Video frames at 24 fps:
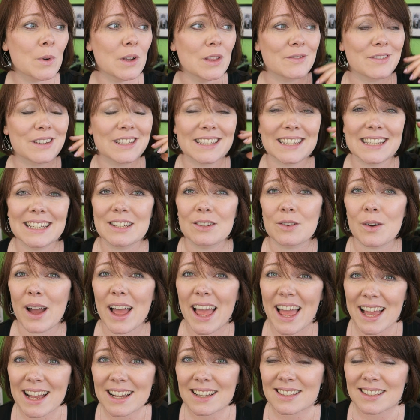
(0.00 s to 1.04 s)
whether it's in your
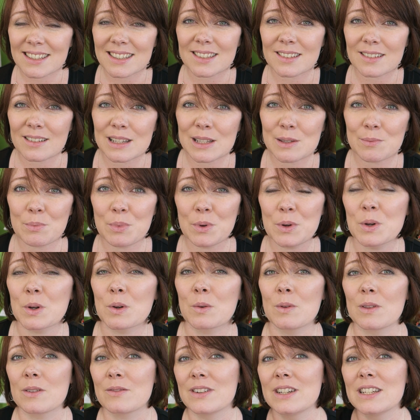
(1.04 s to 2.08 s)
exercise
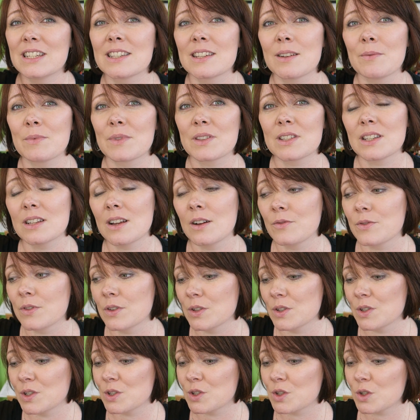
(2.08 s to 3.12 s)
book, whether it's some stuff
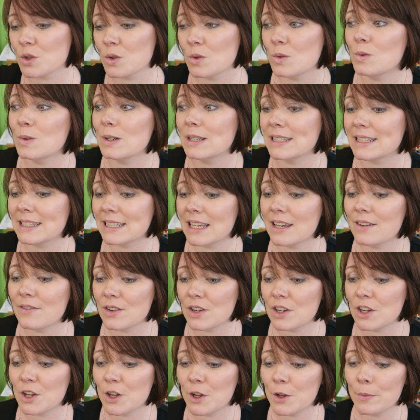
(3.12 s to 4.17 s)
that the school has
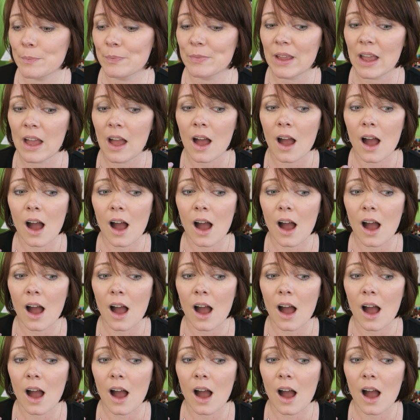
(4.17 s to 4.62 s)
given you,